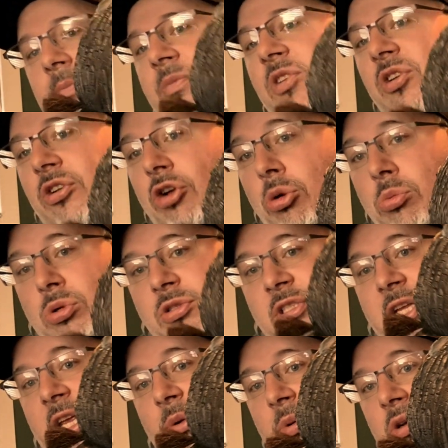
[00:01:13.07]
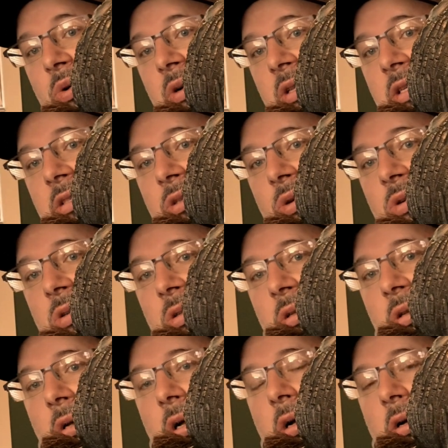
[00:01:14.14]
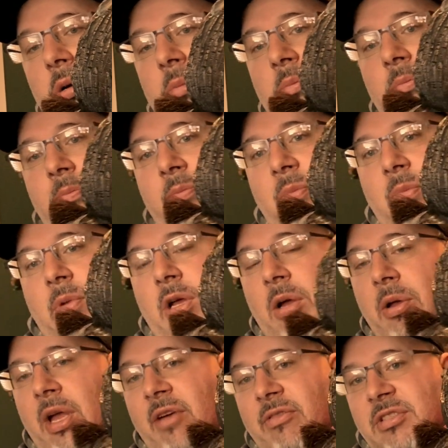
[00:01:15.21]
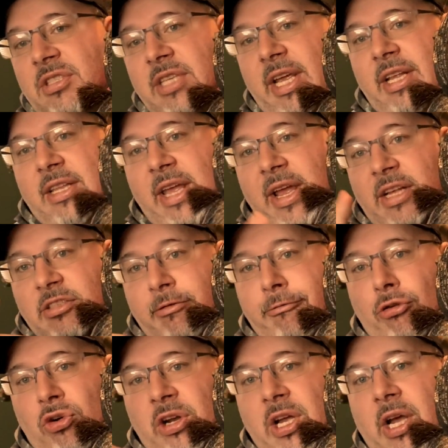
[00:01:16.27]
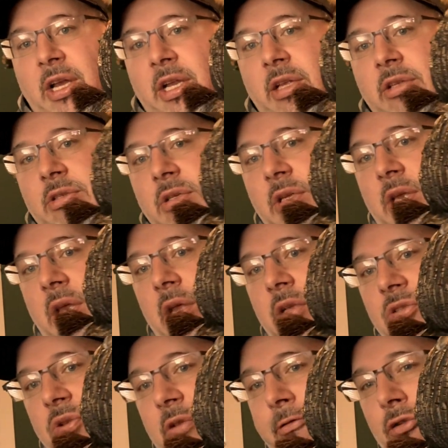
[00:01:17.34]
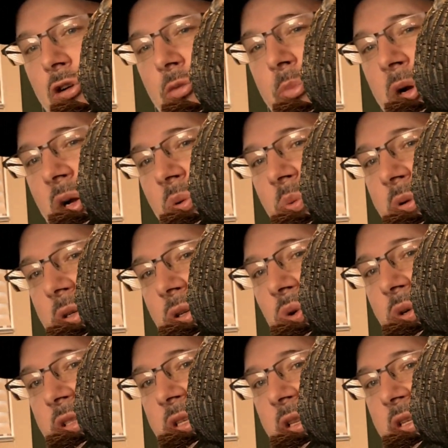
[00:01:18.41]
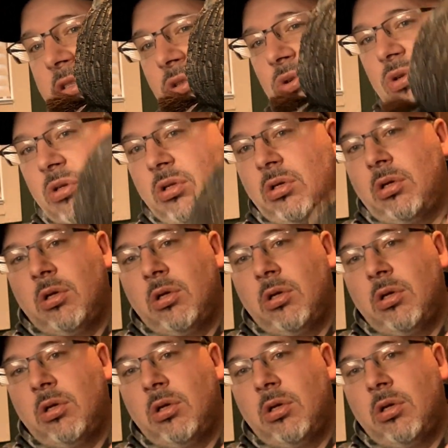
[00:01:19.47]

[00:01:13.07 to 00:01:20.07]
Your normal stake would go in this hole. I have a stake that has a fork on it, so the fork part would go into this hole.